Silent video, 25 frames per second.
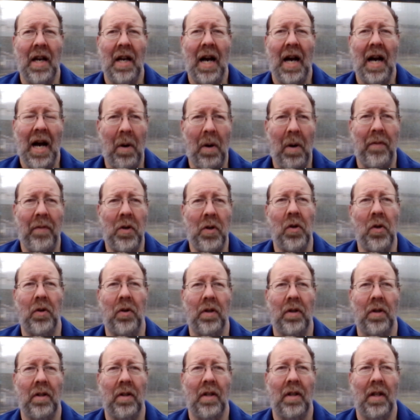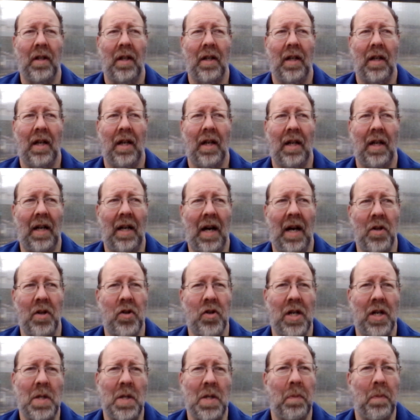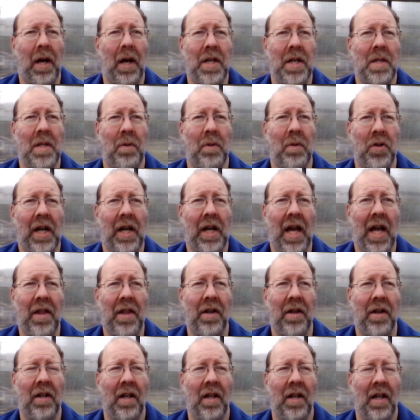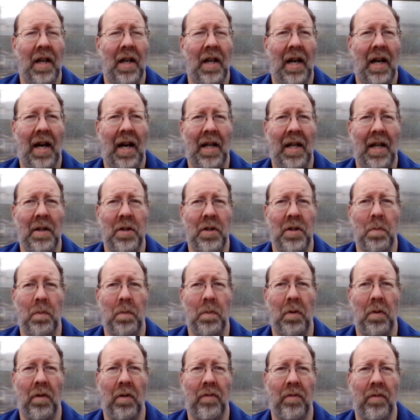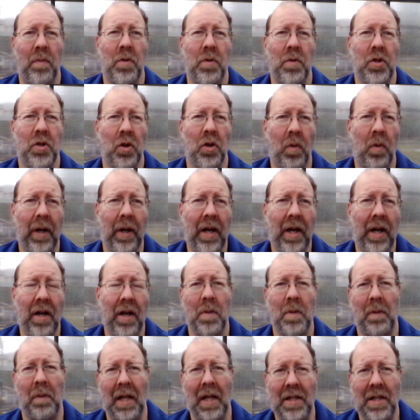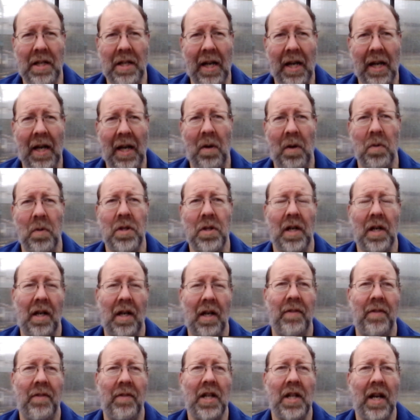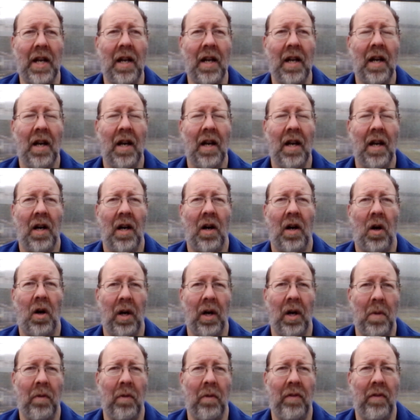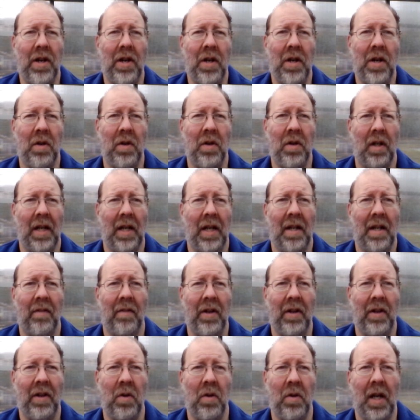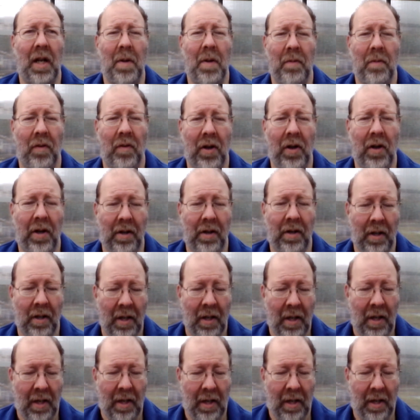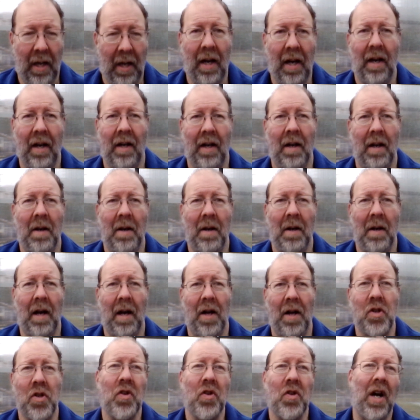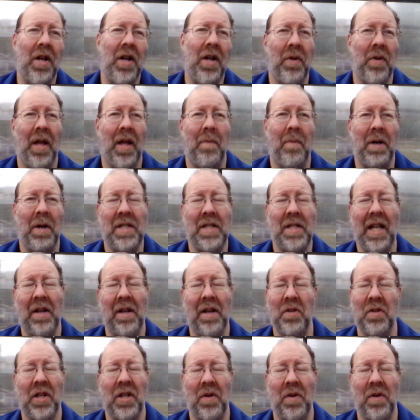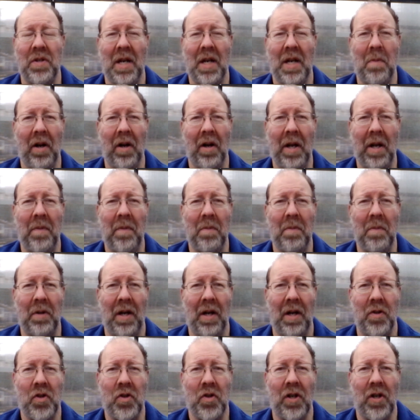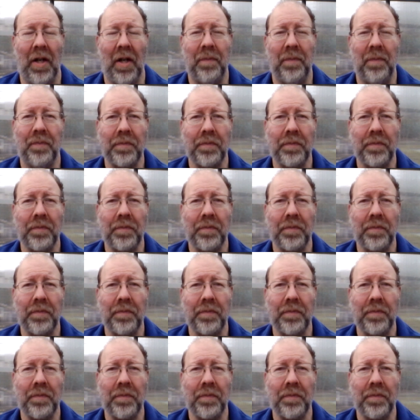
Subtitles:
how I've done. I'll try and splice them all together and put from sowing to planting out to harvesting all in one video, a little video clip for you. I'll try and do that. My technical skills aren't brilliant, but I'll try.